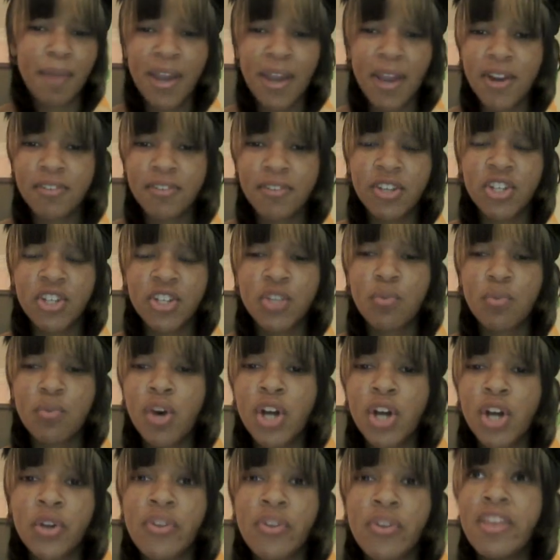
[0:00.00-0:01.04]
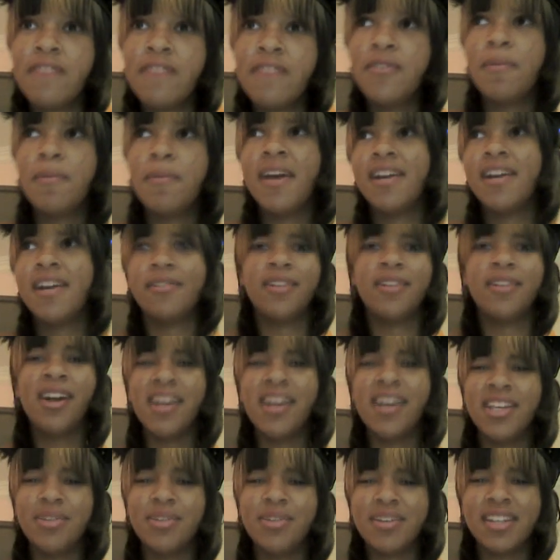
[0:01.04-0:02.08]
pair of ear you want. Or then if you pay a
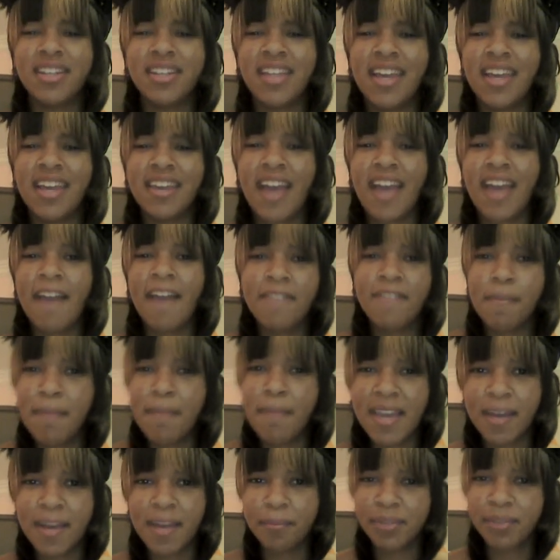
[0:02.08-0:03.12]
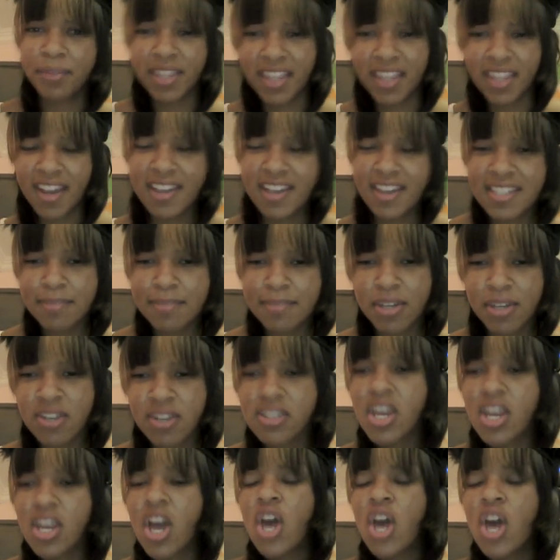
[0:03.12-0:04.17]
lot, you can like have them make completely custom
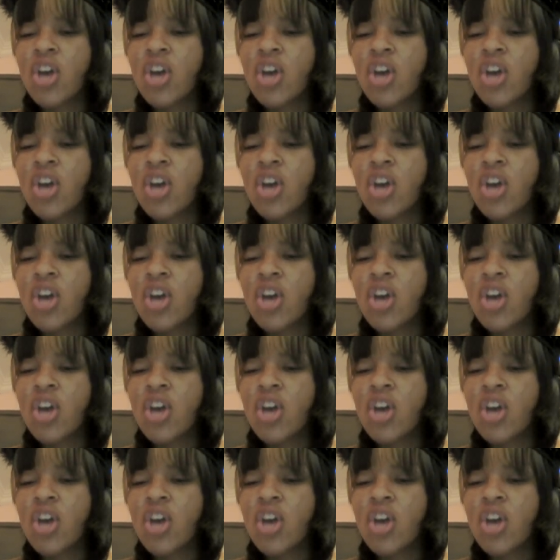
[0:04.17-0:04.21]
ears.